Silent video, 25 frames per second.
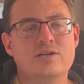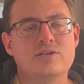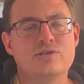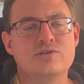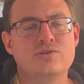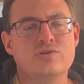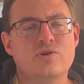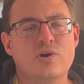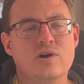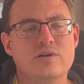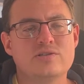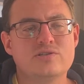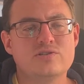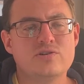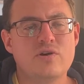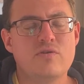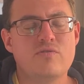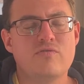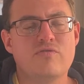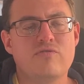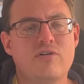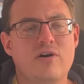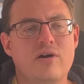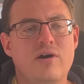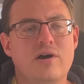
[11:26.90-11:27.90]
got so
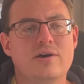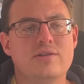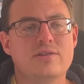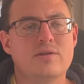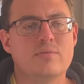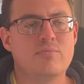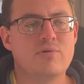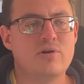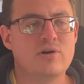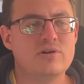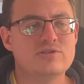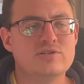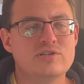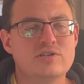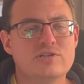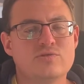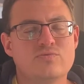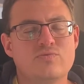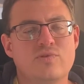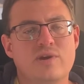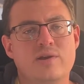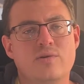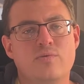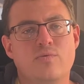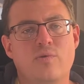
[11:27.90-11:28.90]
far and the process
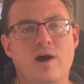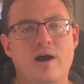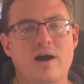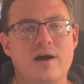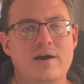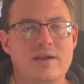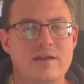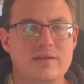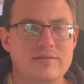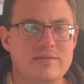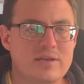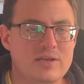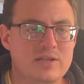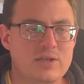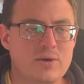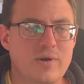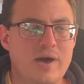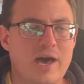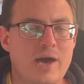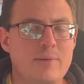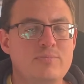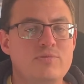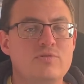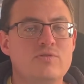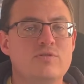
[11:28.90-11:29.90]
went well, and I think they were
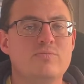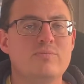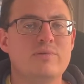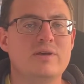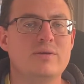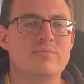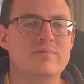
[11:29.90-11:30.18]
happy with me,